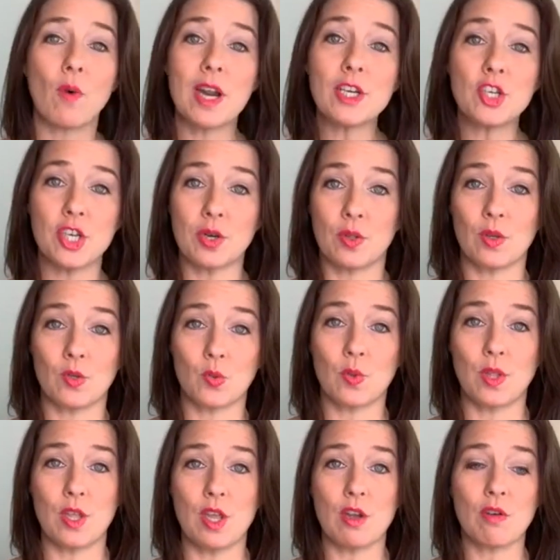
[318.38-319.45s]
And before I share
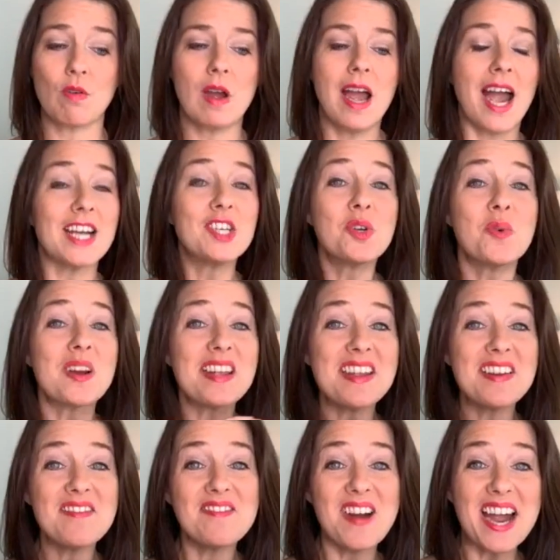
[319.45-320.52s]
those with you, I do
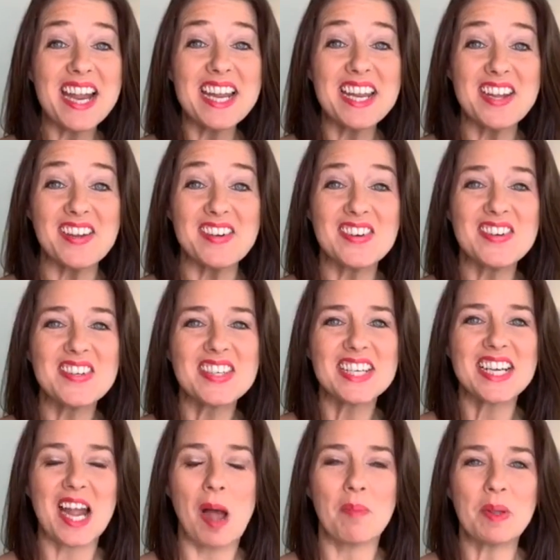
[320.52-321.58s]
want to invite you
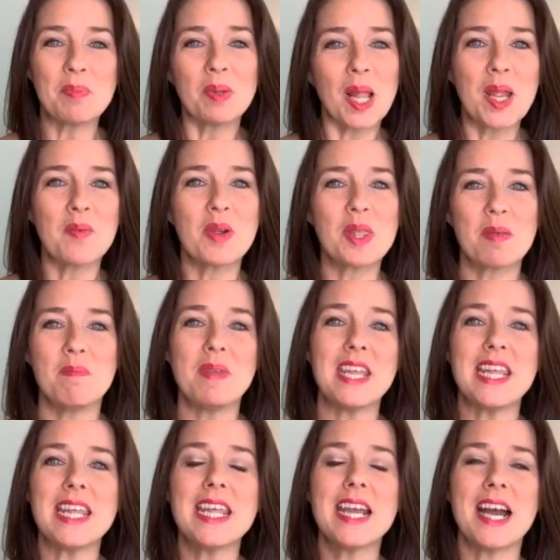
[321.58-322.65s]
to come and play with
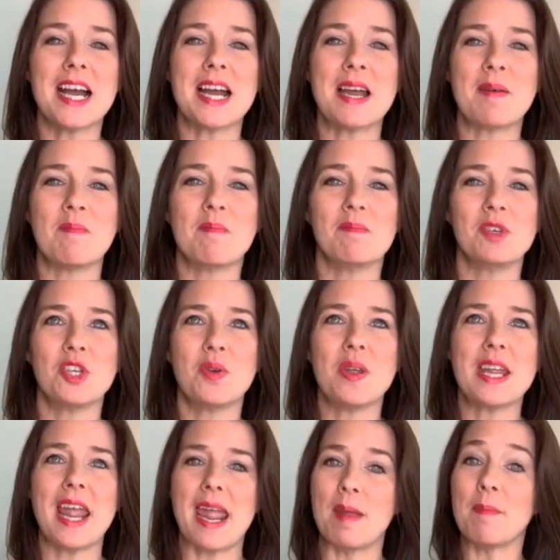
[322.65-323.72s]
me. I'm
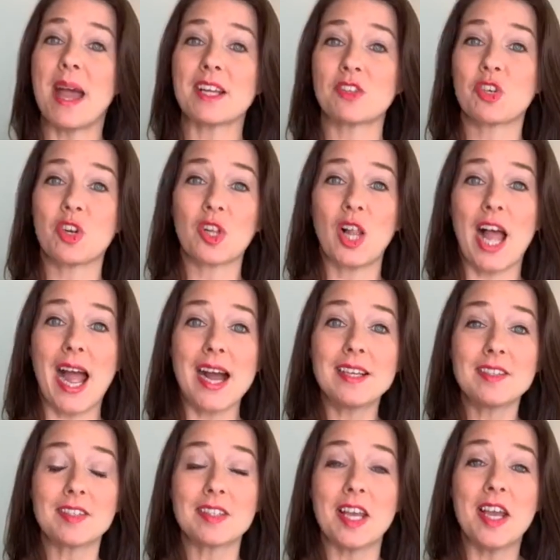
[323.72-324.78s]
doing a
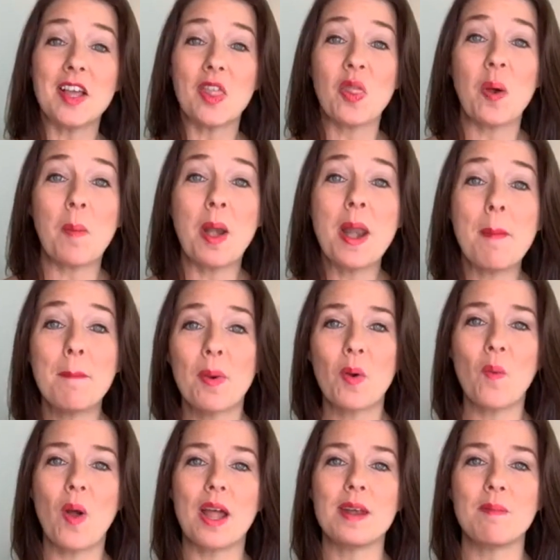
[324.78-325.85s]
masterclass, the
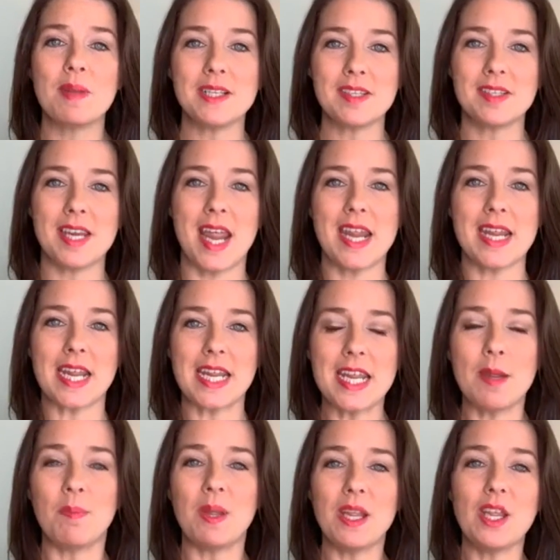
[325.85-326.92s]
number one mistake
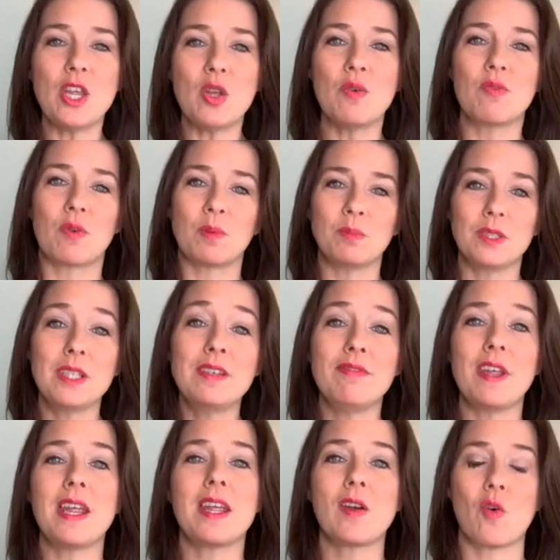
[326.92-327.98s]
keeping you from
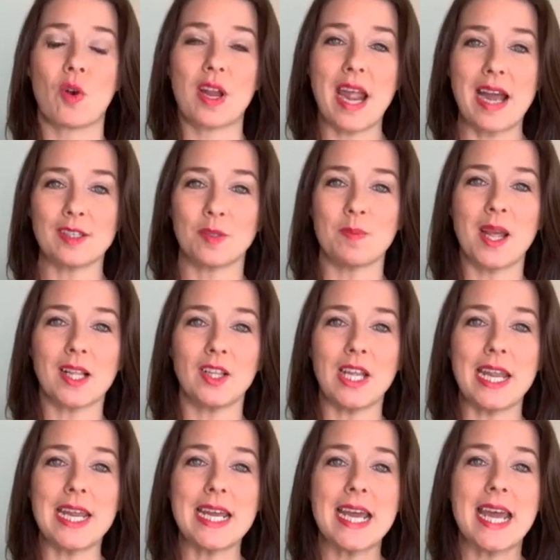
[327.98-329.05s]
living
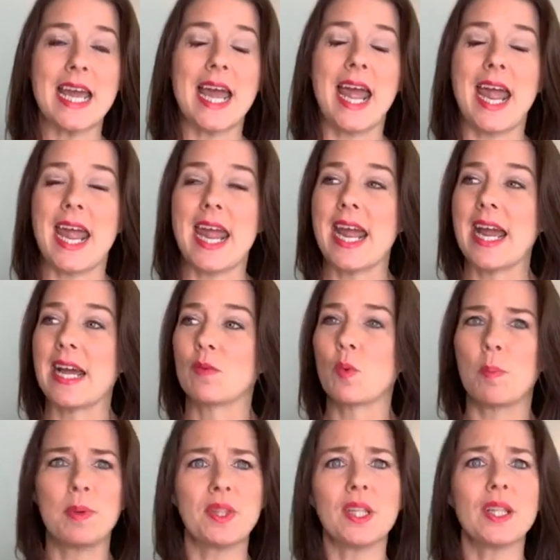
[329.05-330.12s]
orgasmically.
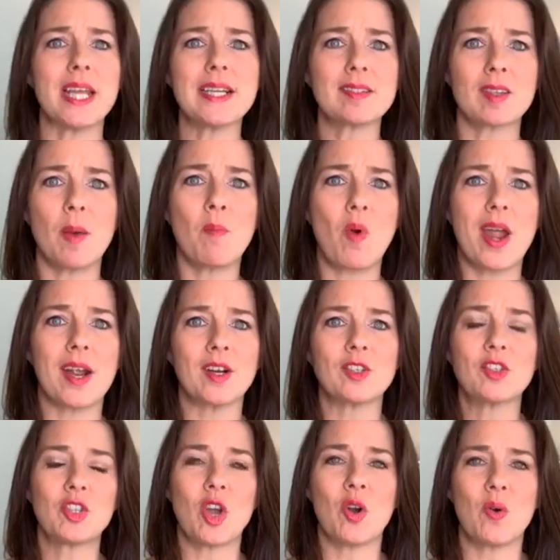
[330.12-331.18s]
And we'll put the link
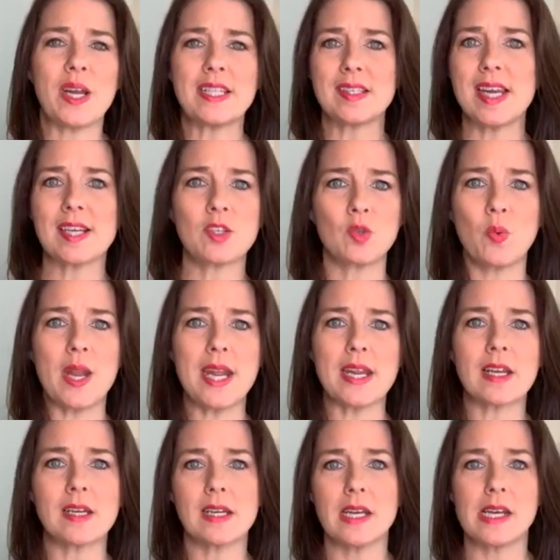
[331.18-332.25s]
somewhere. So it's next
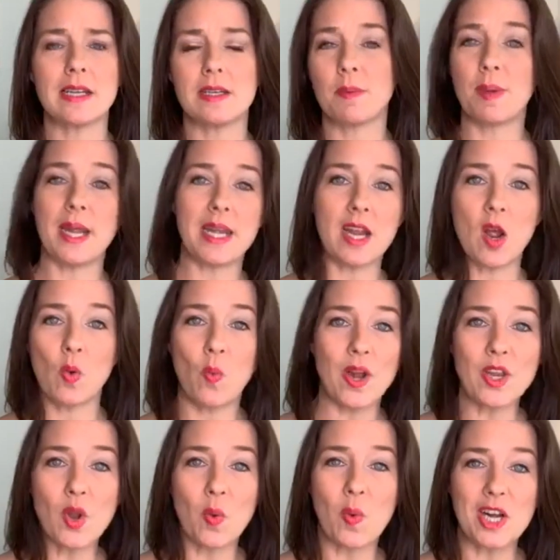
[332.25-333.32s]
week, depending on
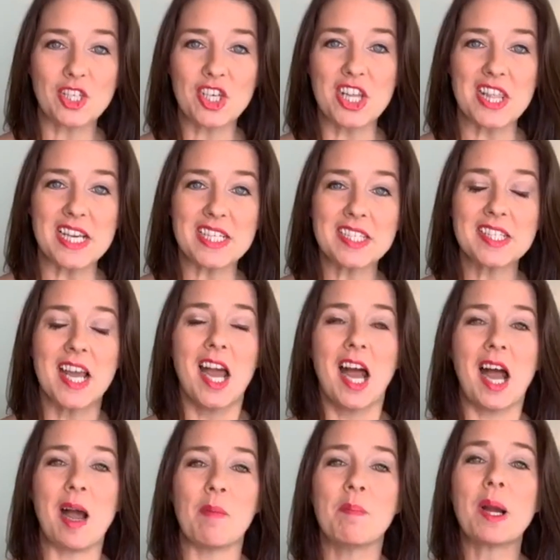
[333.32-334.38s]
when you're watching this.
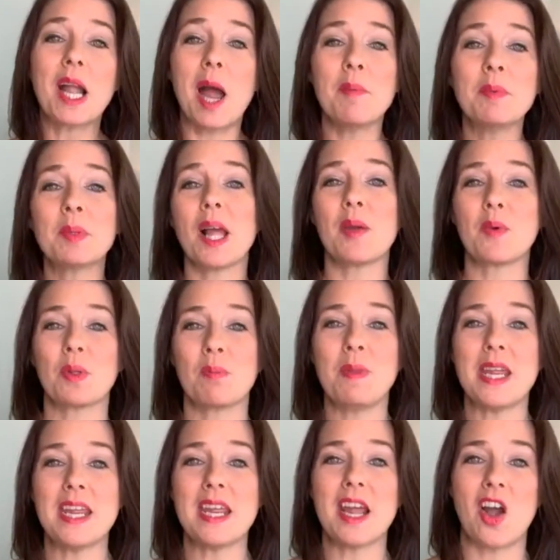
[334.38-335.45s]
Um, but come and play
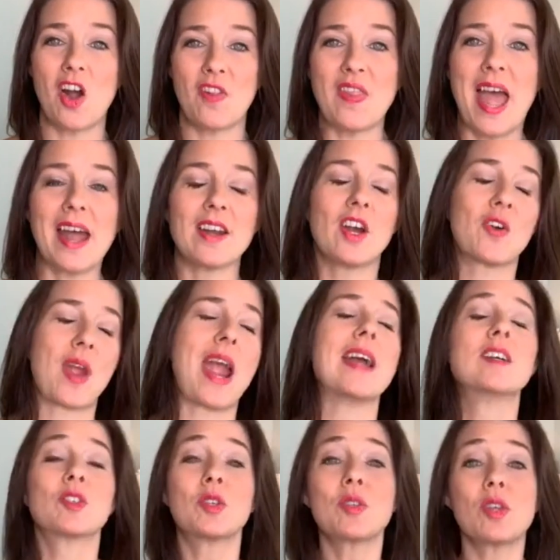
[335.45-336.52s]
with me on that.
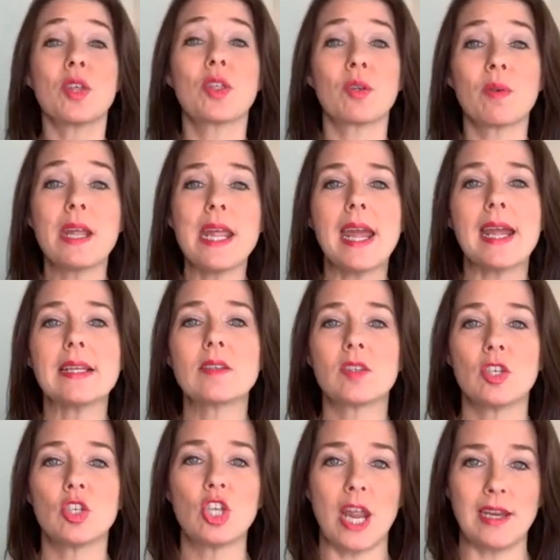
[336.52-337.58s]
Okay, so the three
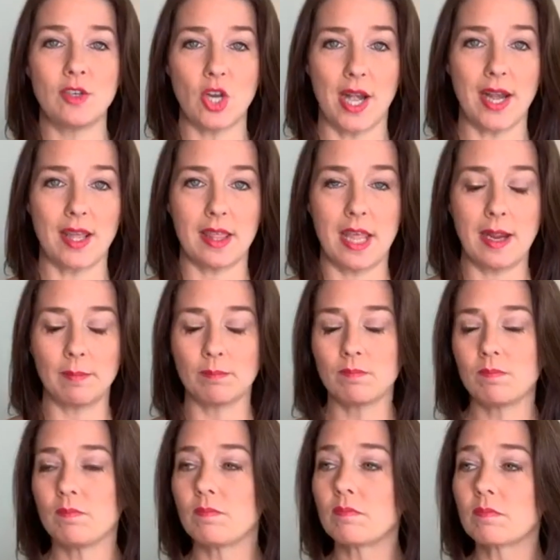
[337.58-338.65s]
A's to change
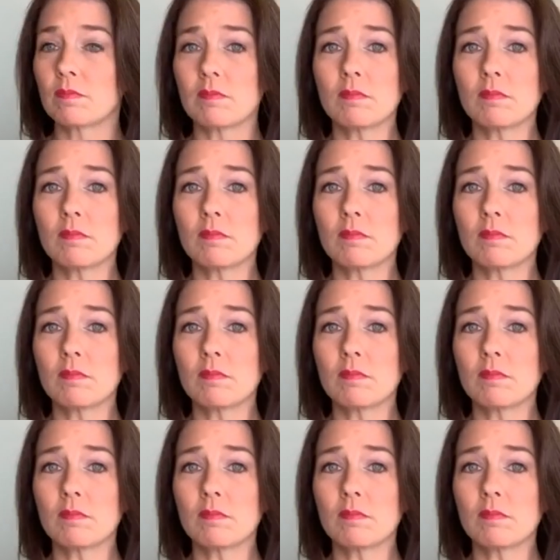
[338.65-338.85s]
anything.